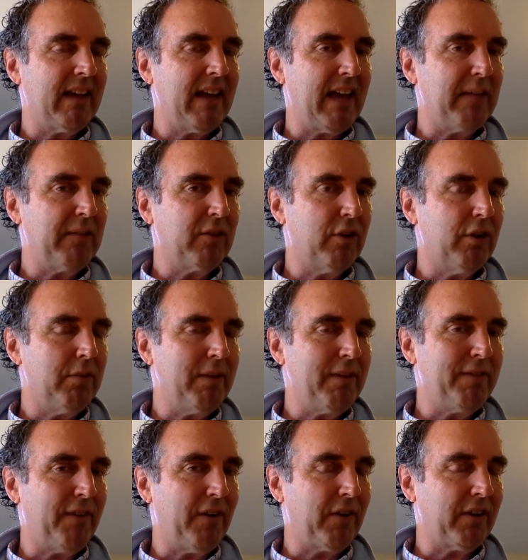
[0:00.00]
and could be
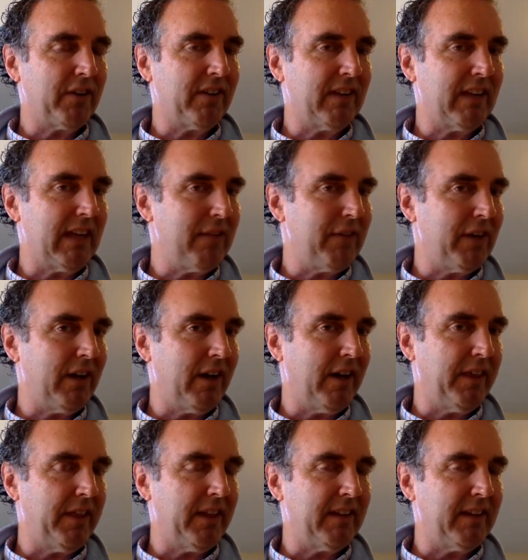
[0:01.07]
focusing even on